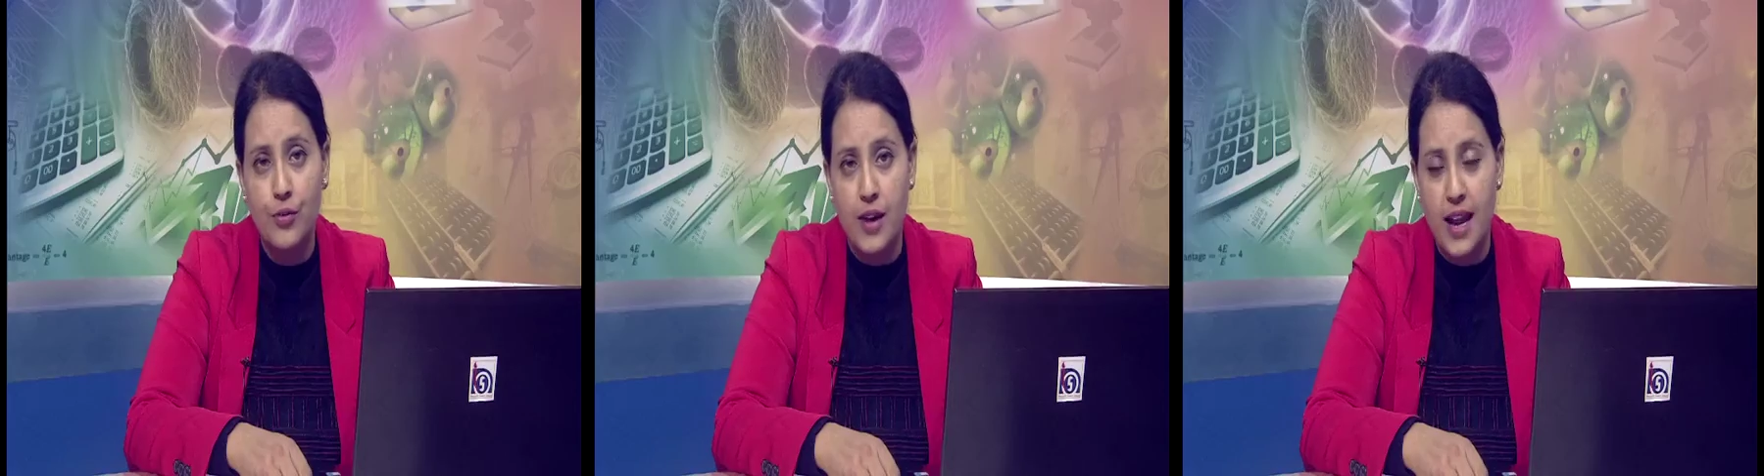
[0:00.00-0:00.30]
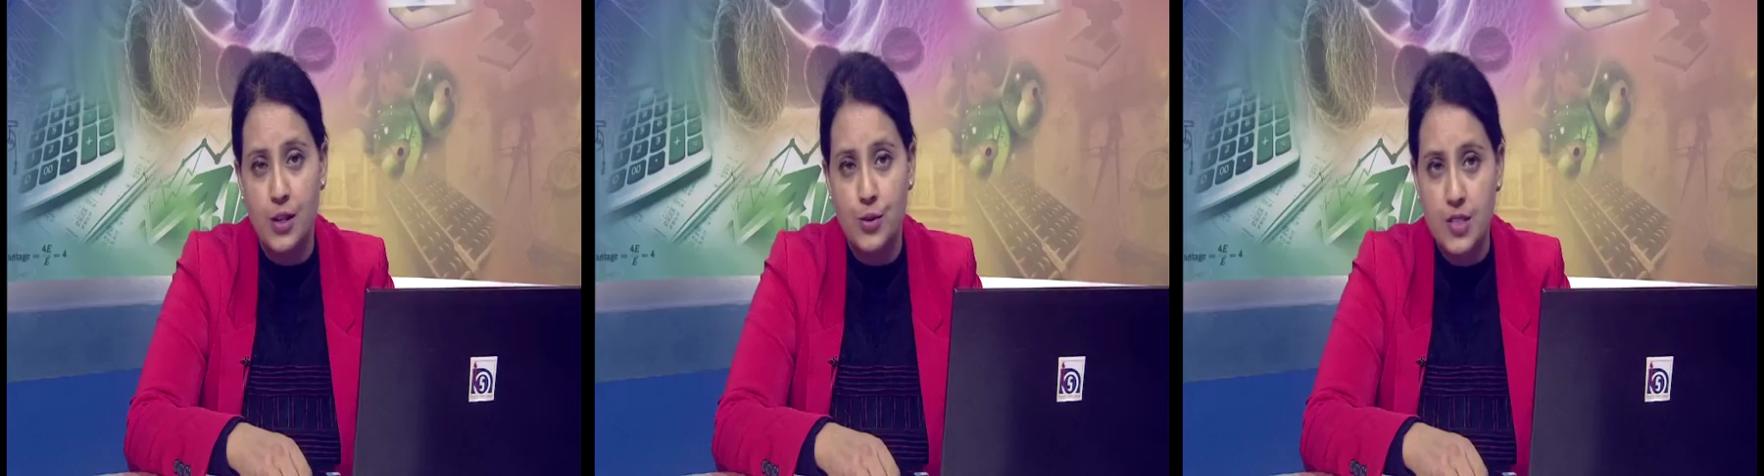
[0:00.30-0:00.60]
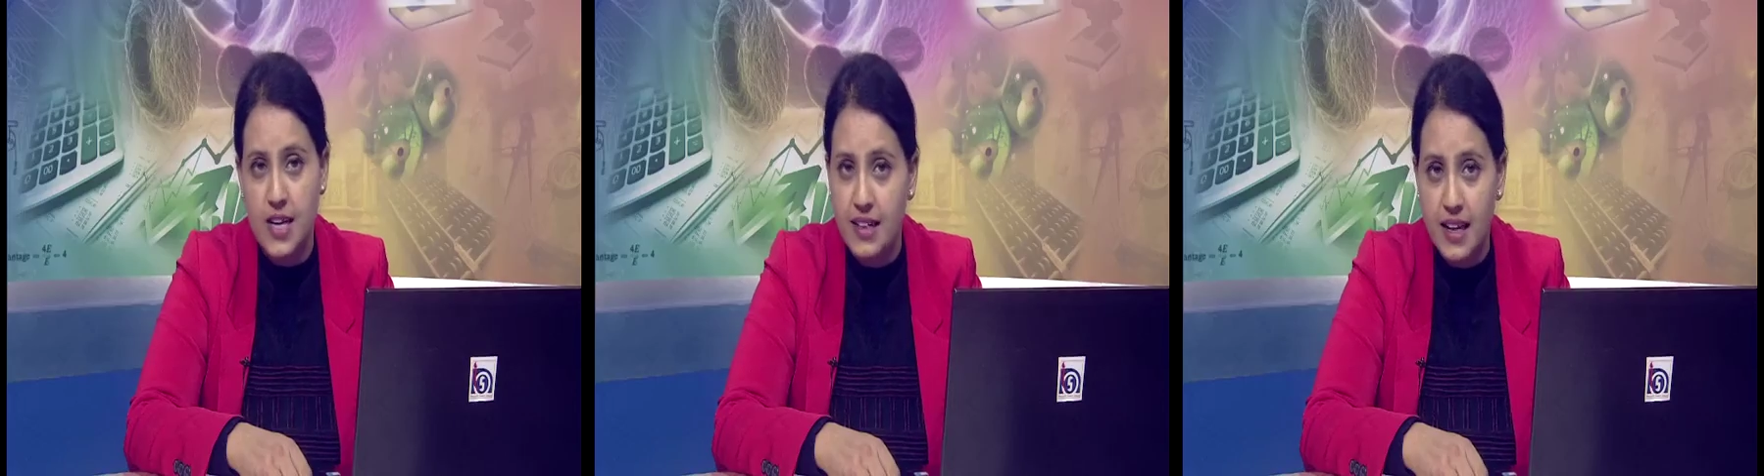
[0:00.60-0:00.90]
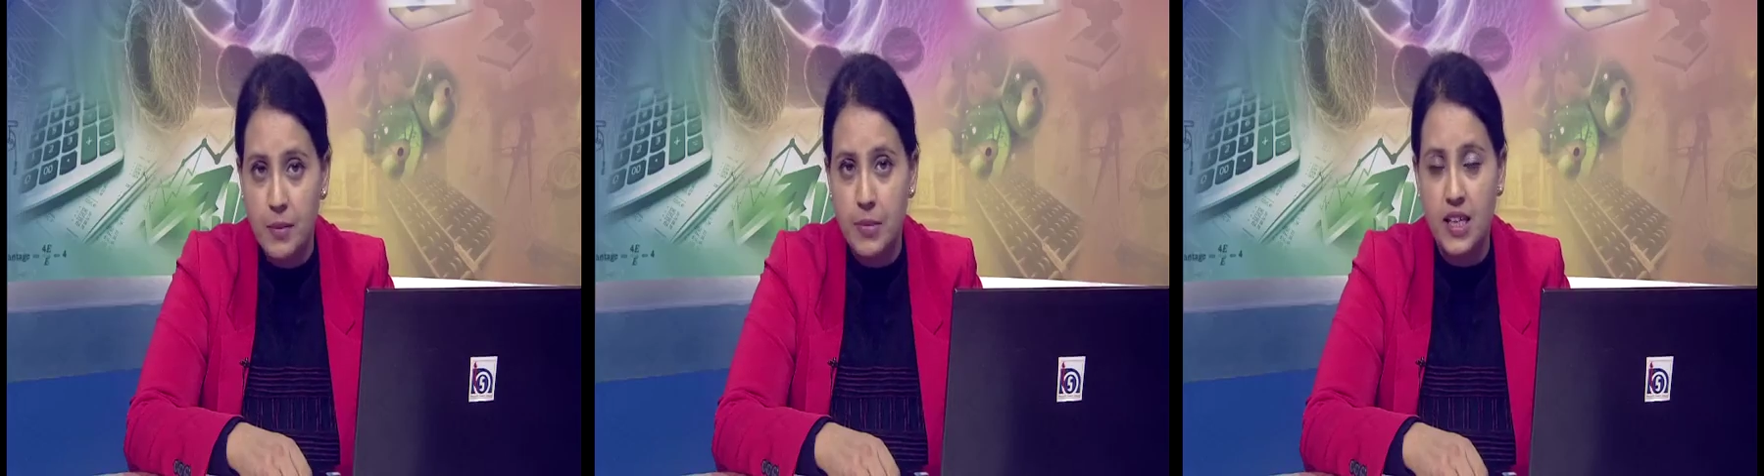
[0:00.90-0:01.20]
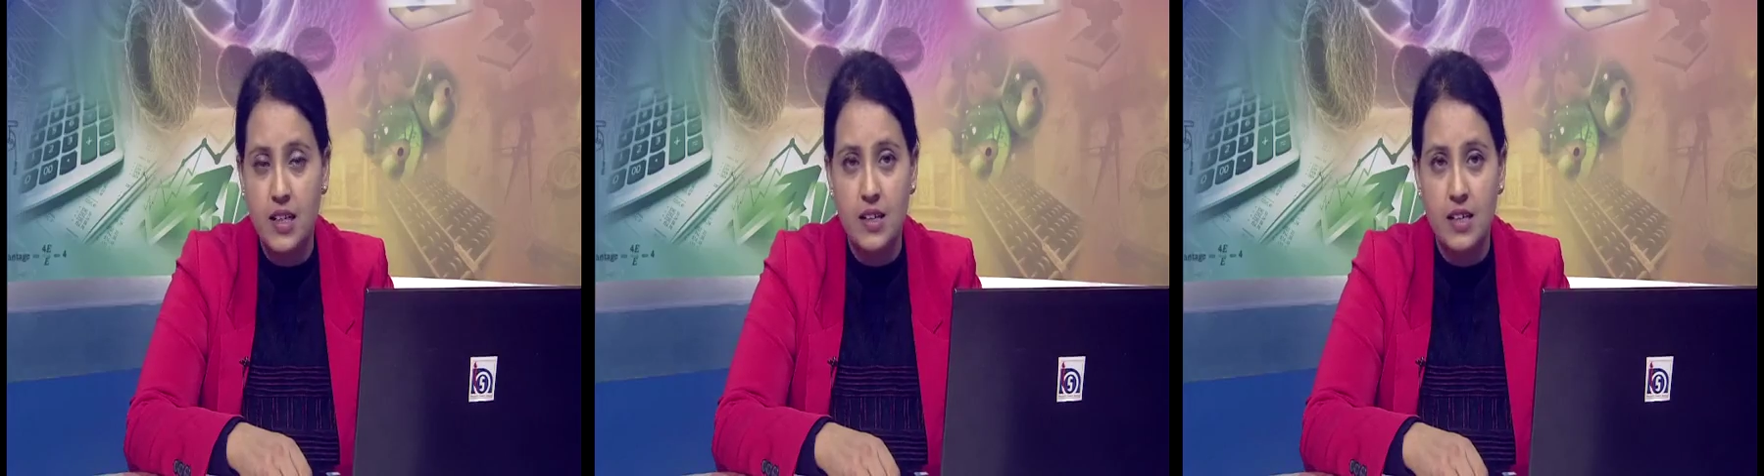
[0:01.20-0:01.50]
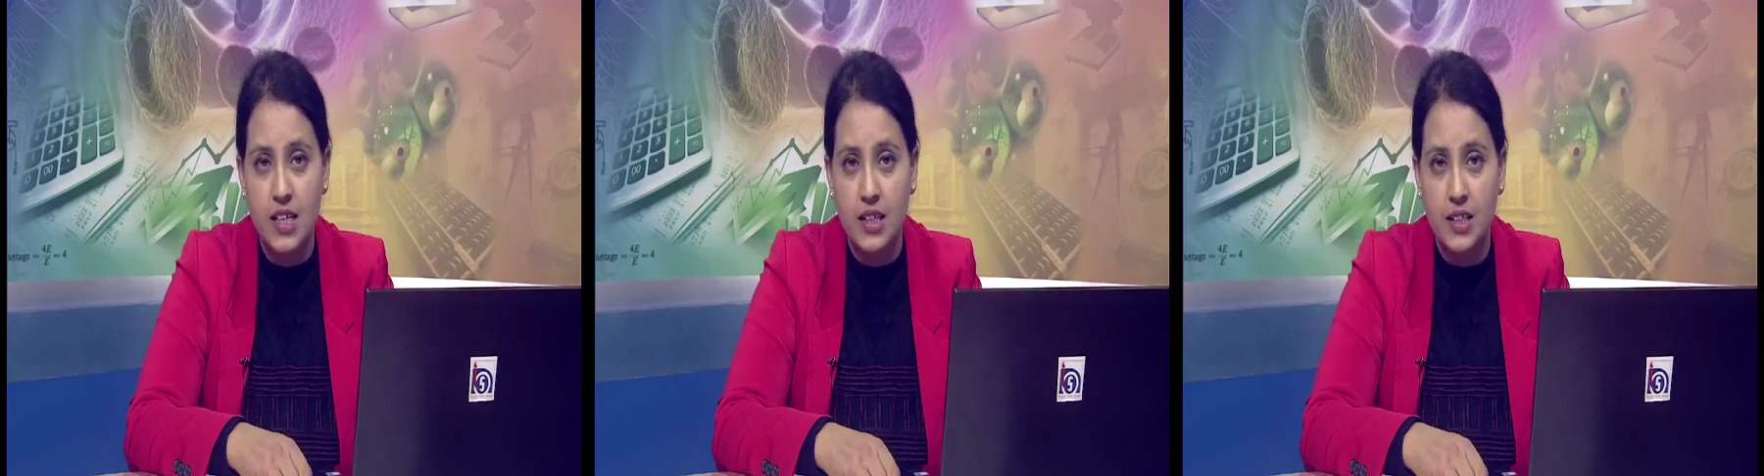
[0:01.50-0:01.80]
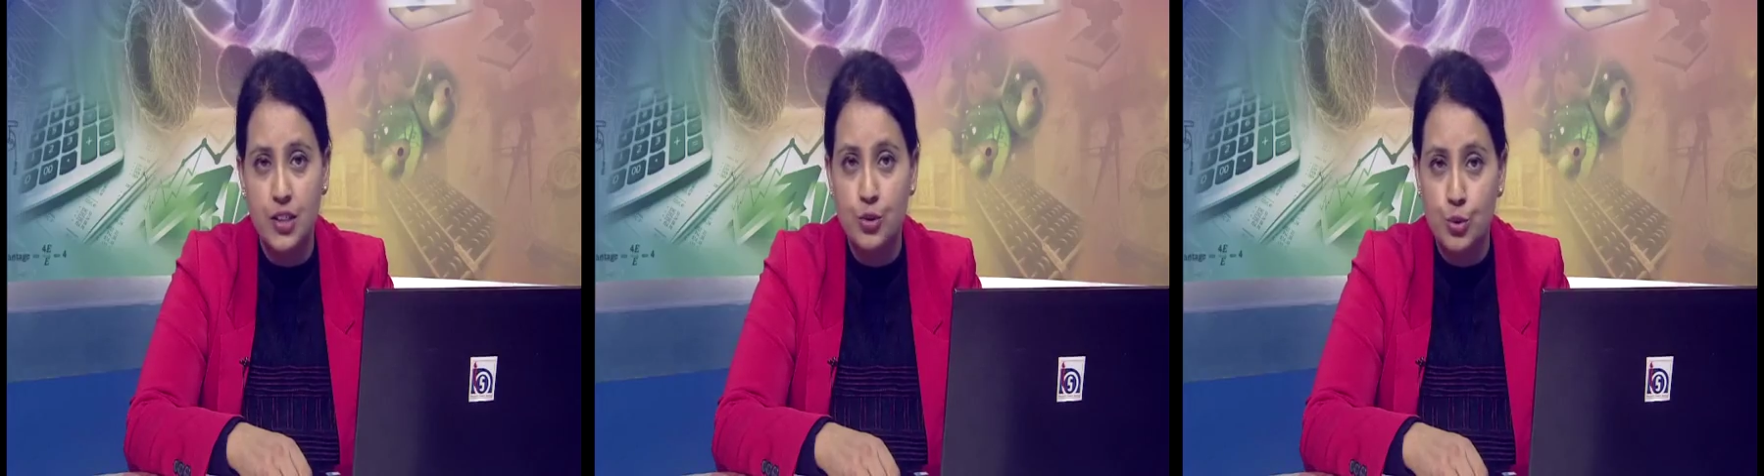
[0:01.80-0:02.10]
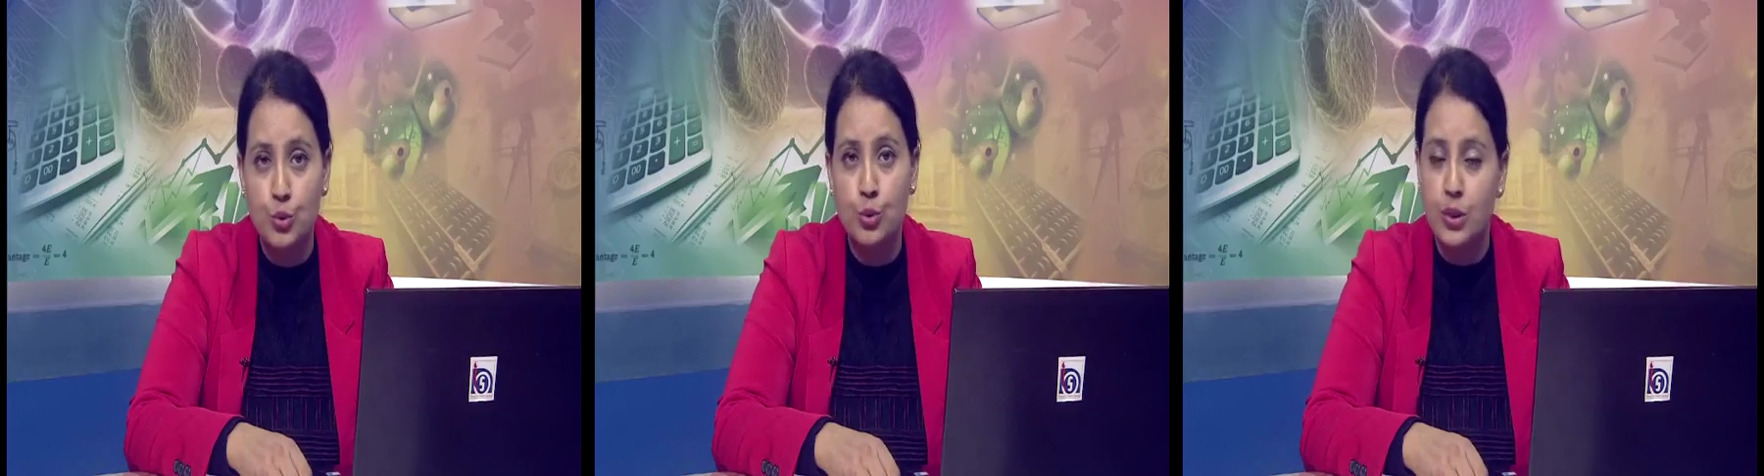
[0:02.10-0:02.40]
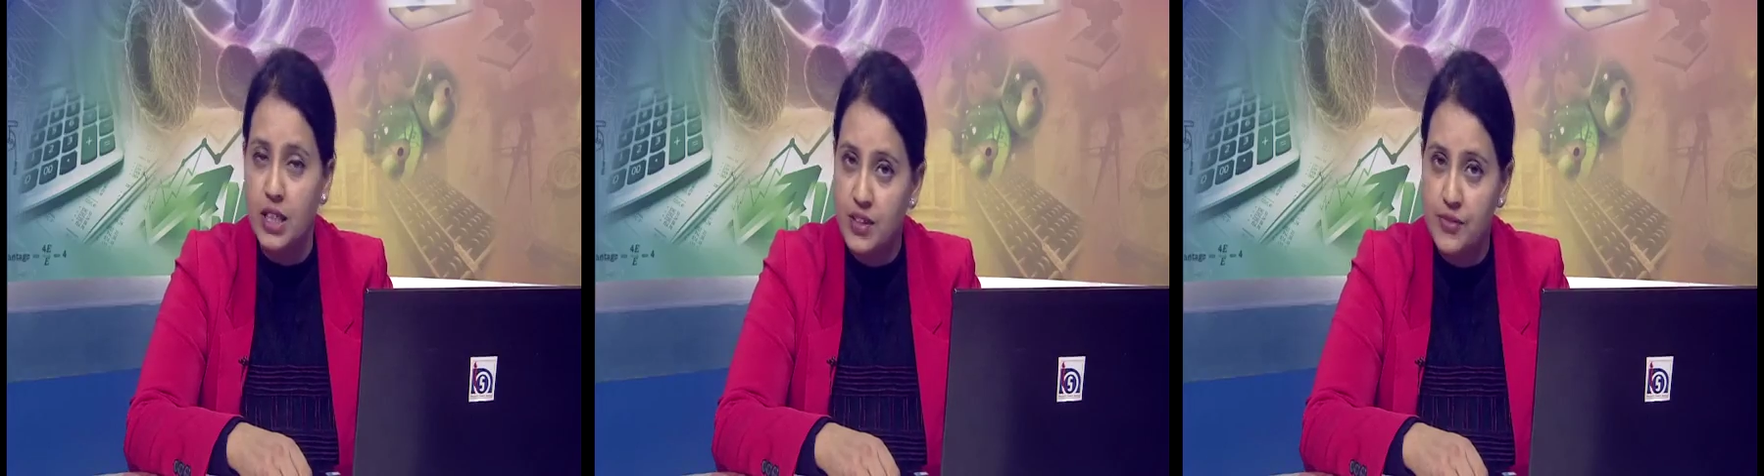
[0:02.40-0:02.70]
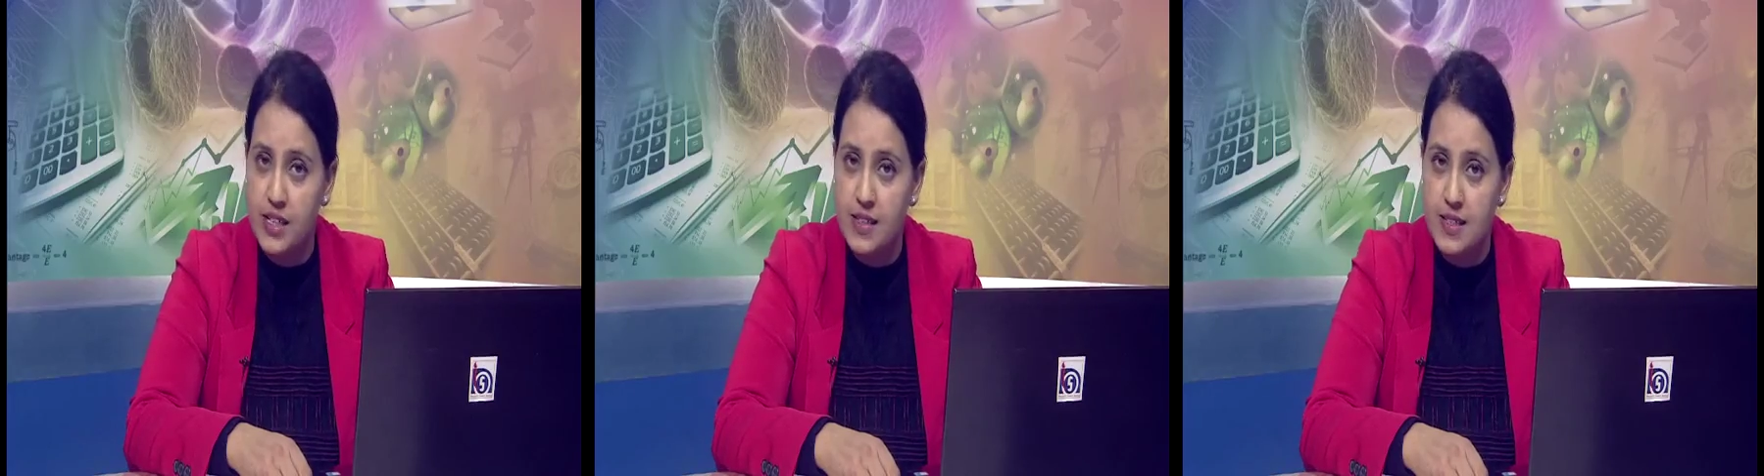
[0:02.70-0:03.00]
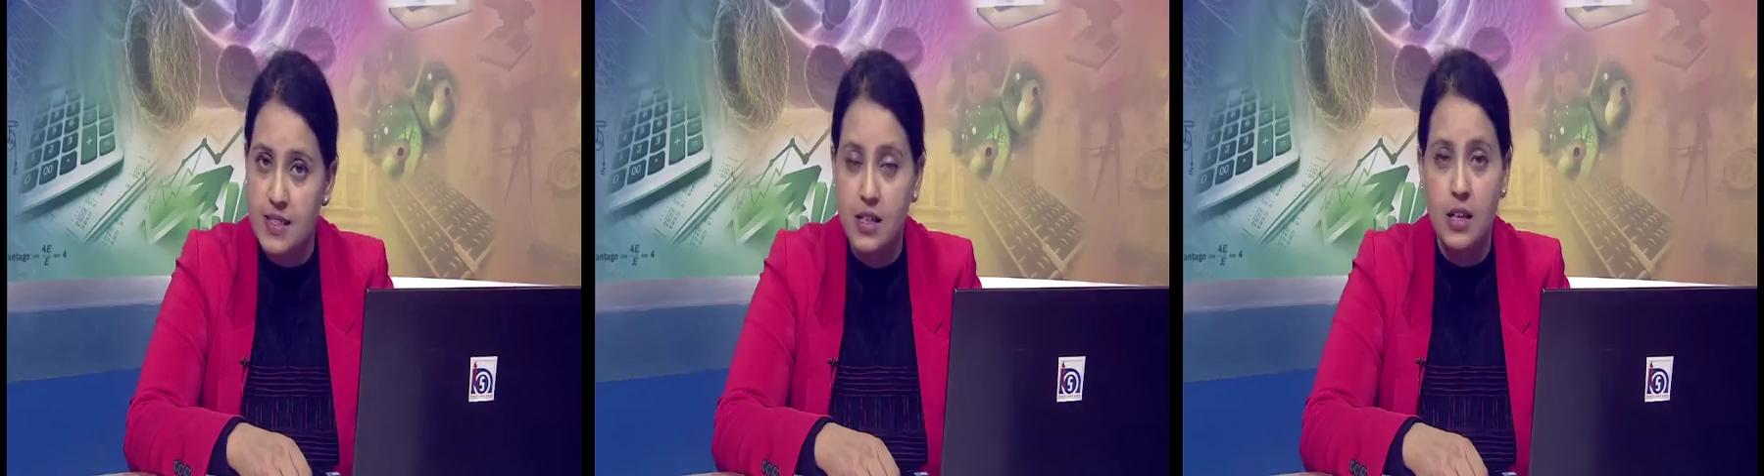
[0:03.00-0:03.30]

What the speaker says: of values that can be inculcated through EVS,